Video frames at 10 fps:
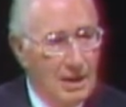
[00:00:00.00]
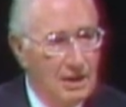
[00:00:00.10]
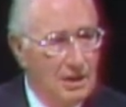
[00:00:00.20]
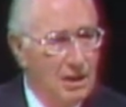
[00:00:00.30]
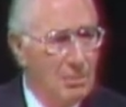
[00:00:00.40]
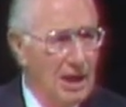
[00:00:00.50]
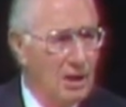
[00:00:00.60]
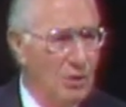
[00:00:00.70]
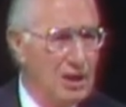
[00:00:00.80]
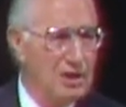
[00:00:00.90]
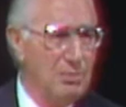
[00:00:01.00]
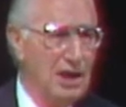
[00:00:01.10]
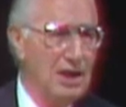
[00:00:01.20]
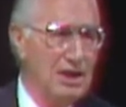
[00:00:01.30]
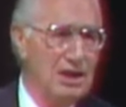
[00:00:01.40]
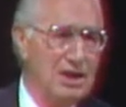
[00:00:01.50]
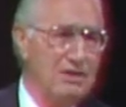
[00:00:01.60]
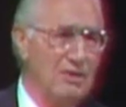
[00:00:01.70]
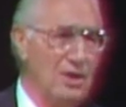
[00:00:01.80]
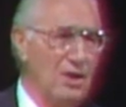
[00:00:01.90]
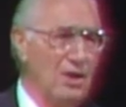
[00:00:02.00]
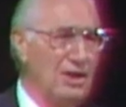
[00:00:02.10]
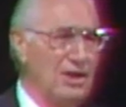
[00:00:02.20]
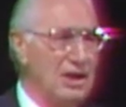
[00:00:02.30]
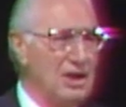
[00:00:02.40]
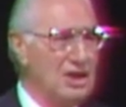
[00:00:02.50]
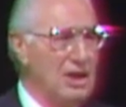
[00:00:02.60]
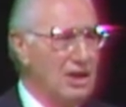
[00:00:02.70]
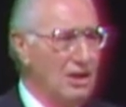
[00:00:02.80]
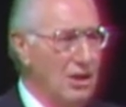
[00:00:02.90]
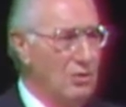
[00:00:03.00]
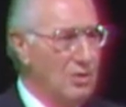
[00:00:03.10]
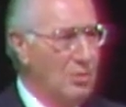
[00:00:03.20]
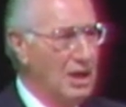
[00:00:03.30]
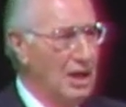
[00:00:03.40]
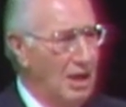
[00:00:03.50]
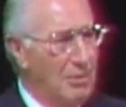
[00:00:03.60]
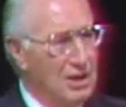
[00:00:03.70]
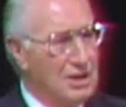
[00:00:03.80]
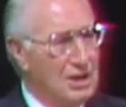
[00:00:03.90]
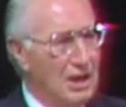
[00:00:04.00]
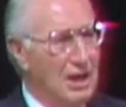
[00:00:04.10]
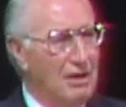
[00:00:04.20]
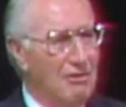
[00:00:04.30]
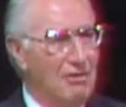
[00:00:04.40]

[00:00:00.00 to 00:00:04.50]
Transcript: A young man once made a list of all the things he thought would bring happiness in life.